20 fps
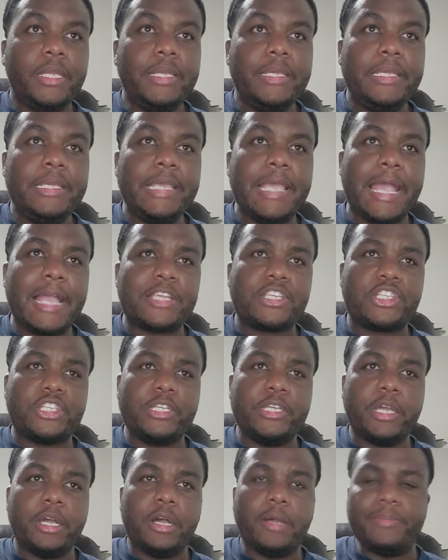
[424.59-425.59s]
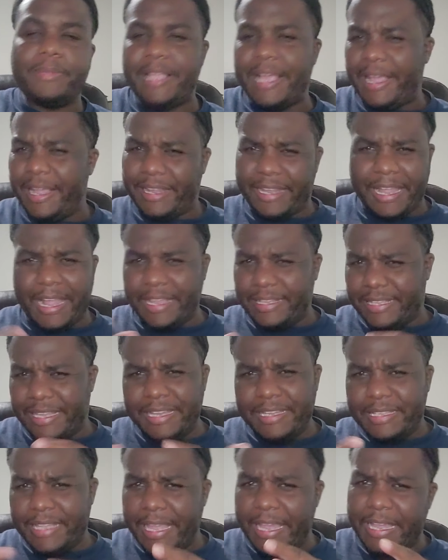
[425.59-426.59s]
he actually, I
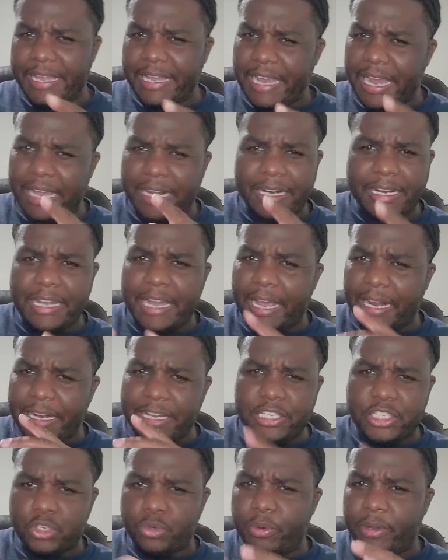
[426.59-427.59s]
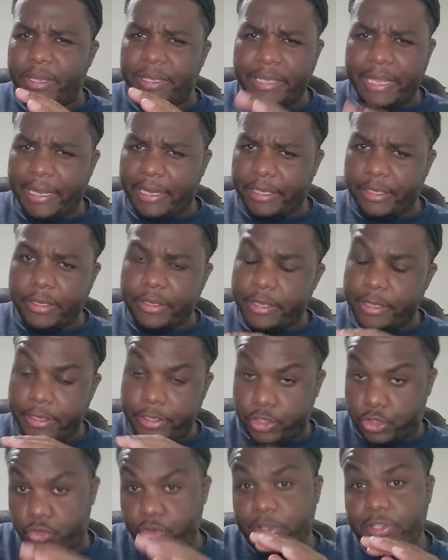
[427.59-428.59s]
think they kind of got into it, like, in the
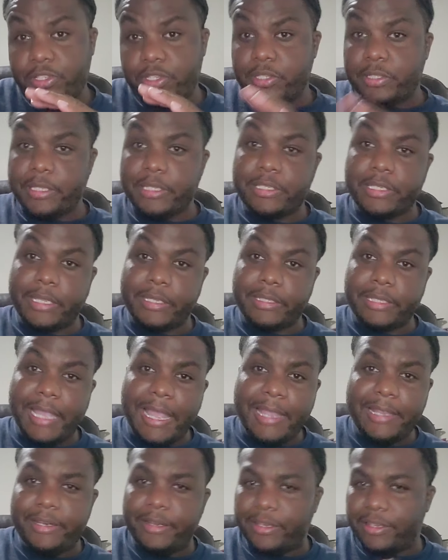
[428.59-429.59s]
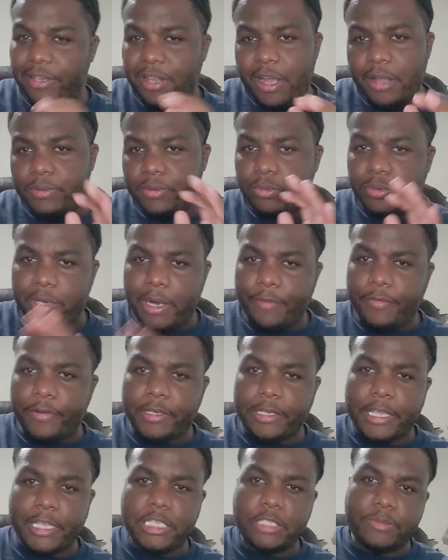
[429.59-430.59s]
streets and things like that, in the clubs and whatever the
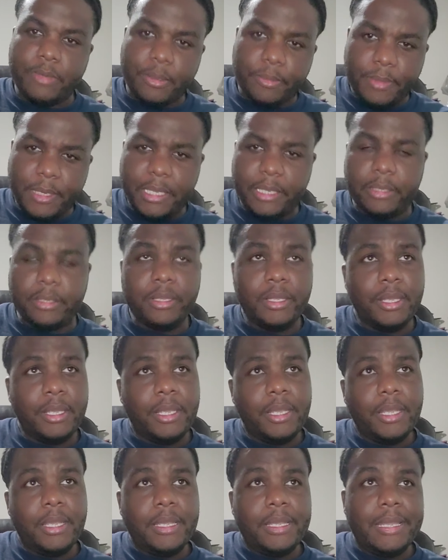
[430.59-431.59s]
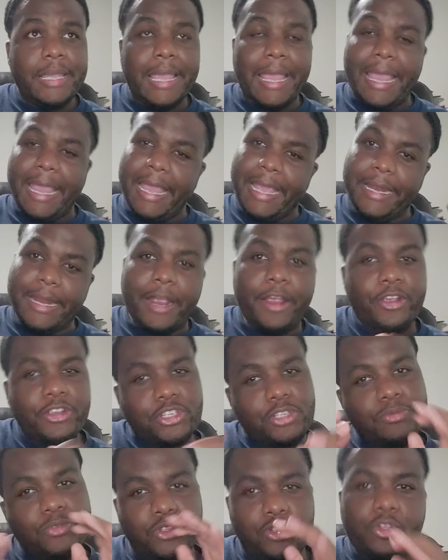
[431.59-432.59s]
case may be. And I heard
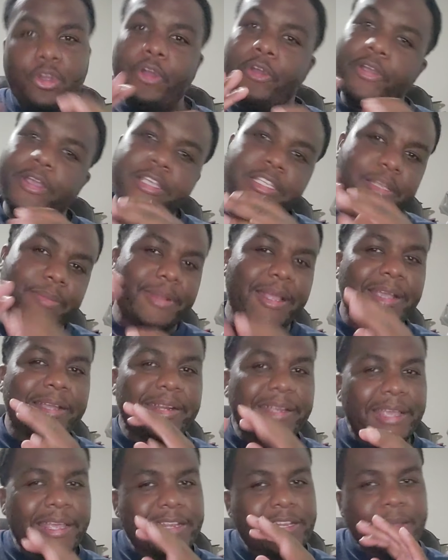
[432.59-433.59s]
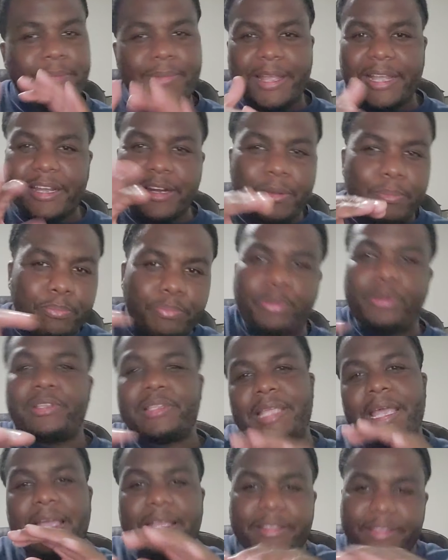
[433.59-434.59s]
some stories. I'm not gonna put
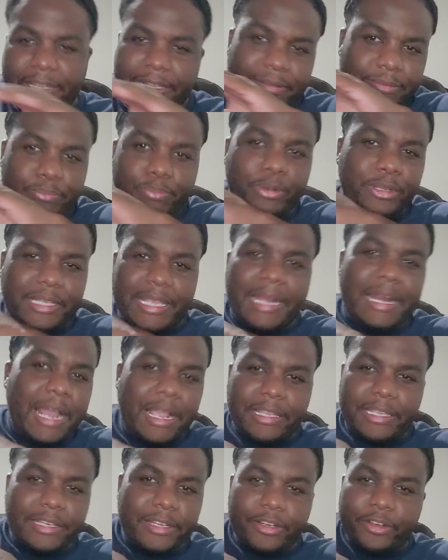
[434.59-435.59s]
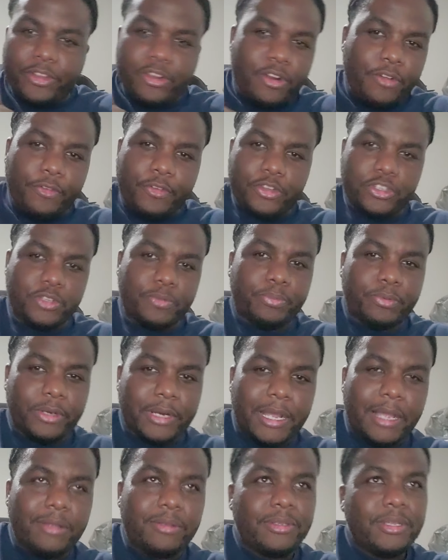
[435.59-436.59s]
that out there in the universe to put
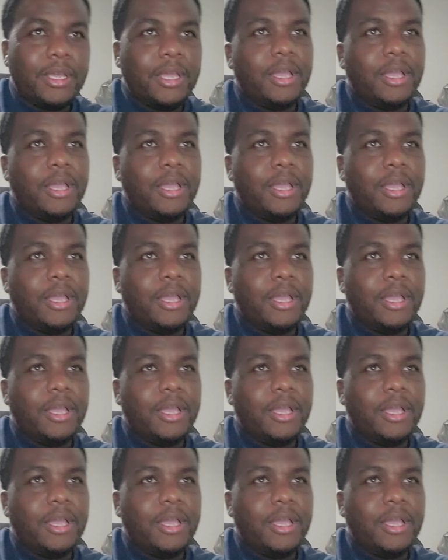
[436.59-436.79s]
out.